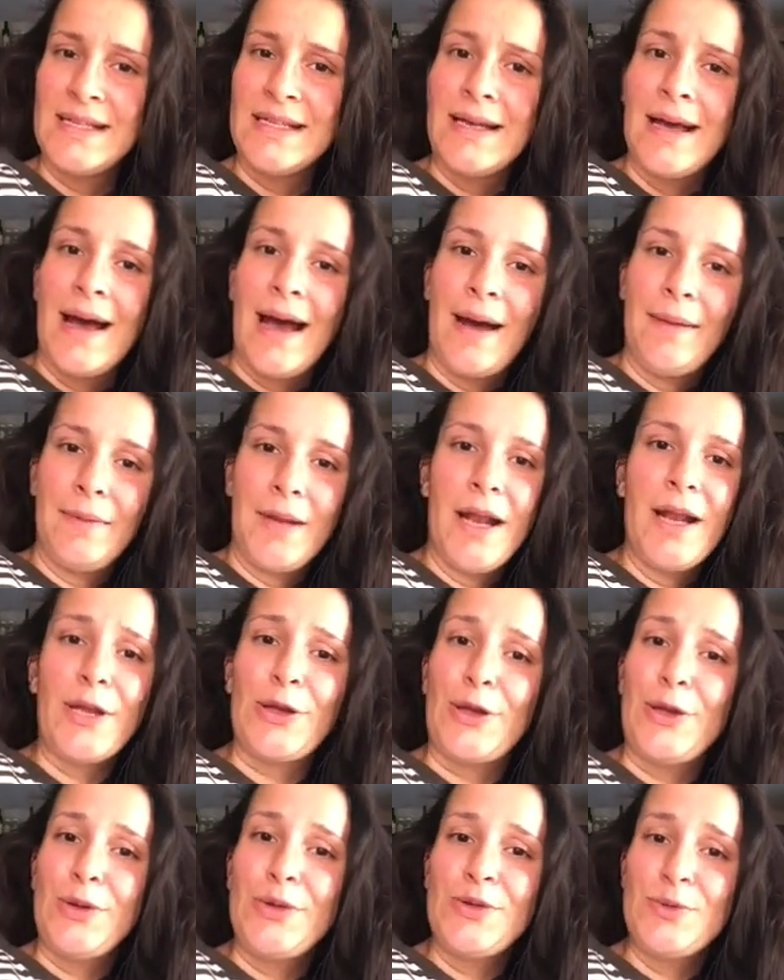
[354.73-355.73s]
I'm not a
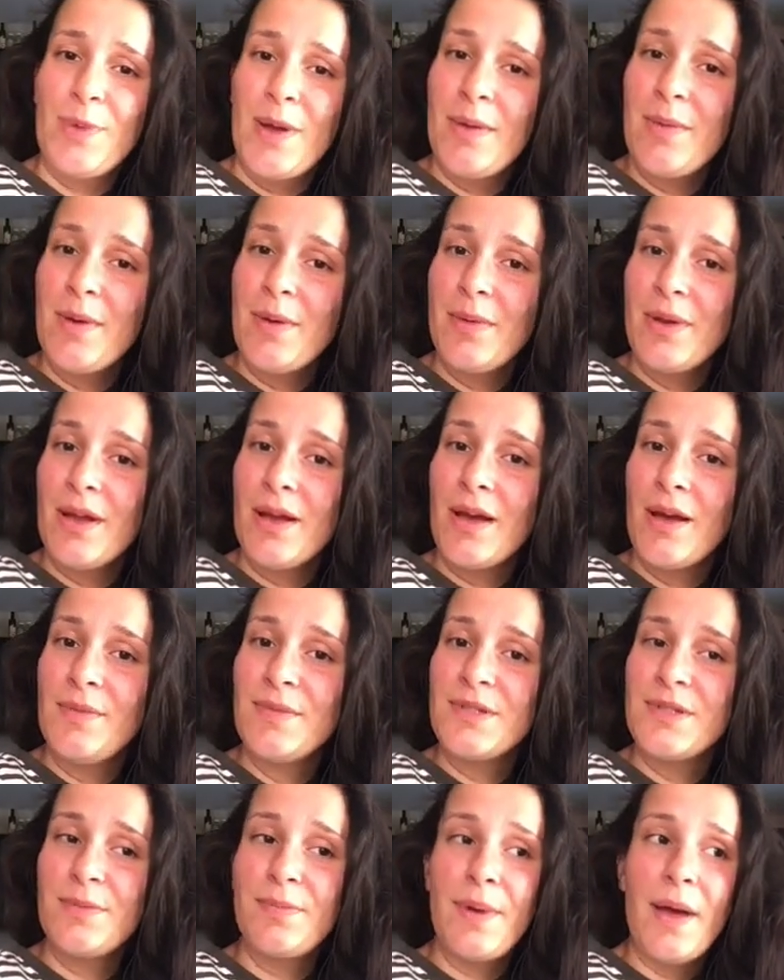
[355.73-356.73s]
huge baby when it
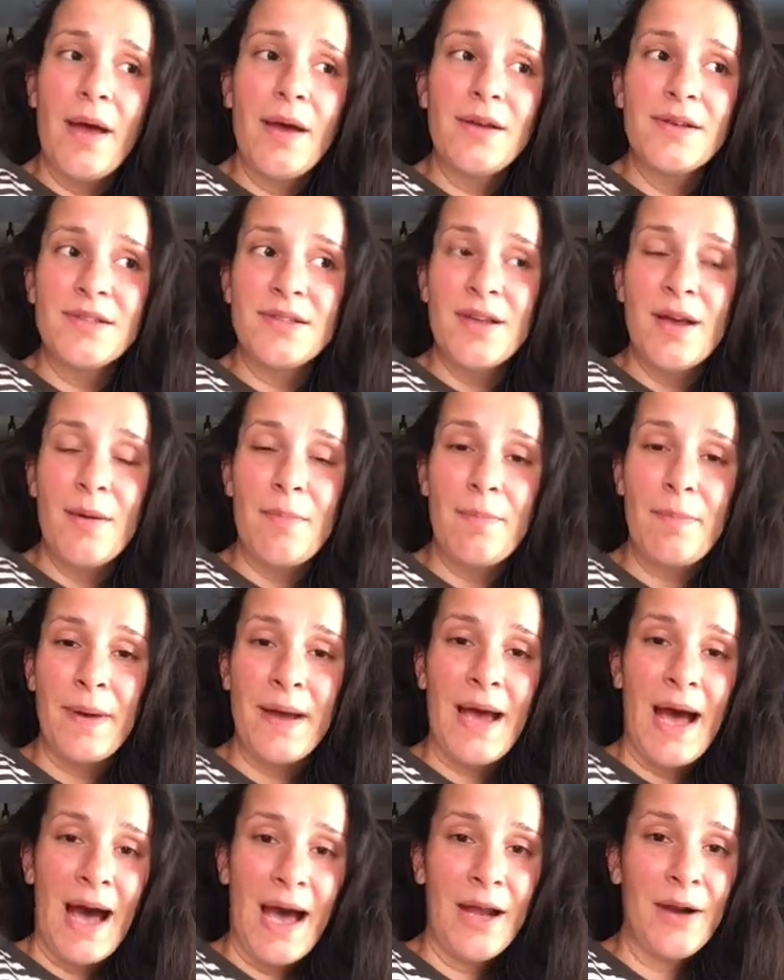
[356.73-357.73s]
comes to bugs,
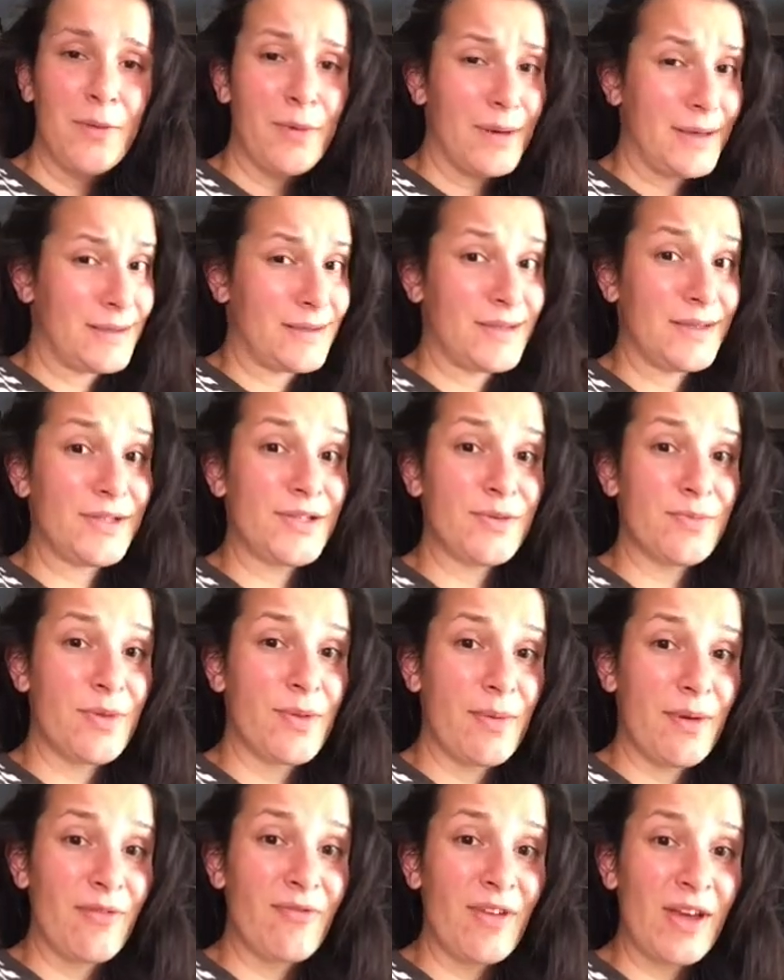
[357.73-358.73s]
but I don't want to touch them
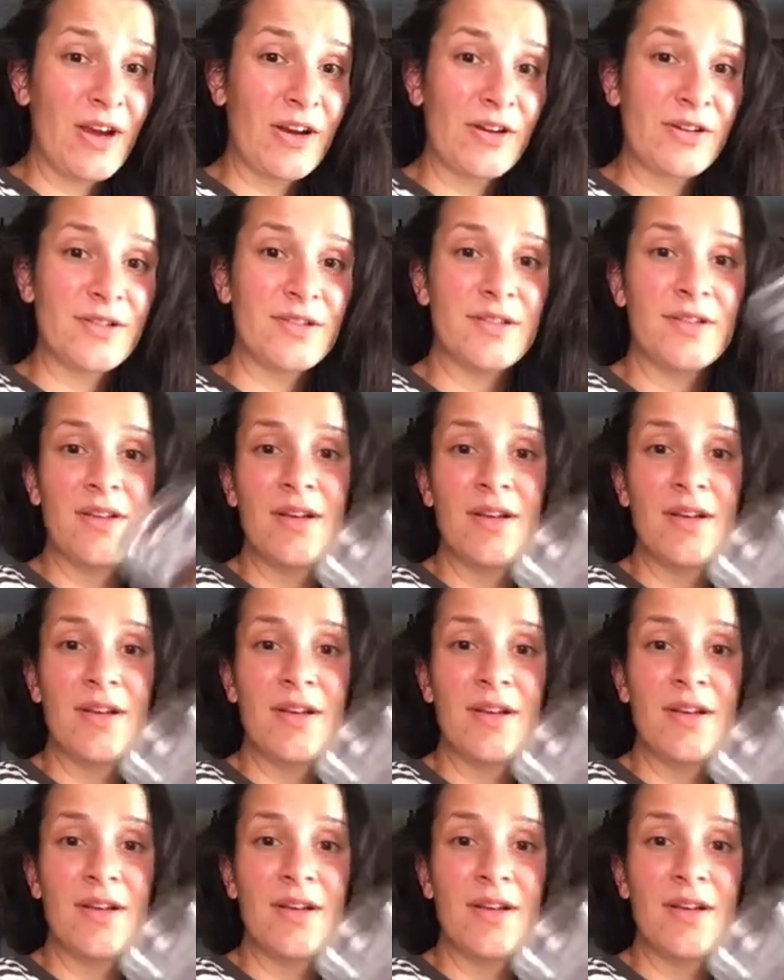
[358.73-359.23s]
with my fingers.